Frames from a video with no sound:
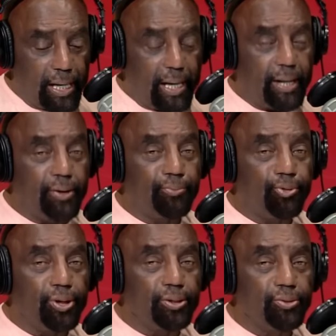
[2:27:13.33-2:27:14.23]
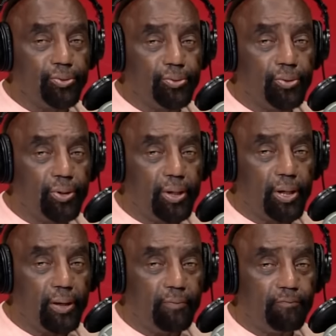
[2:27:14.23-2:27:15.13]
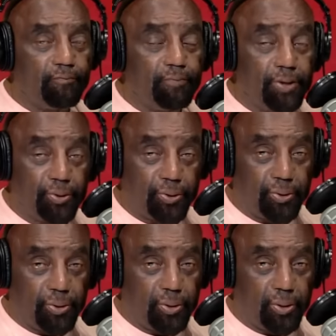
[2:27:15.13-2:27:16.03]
Anger brings you fear.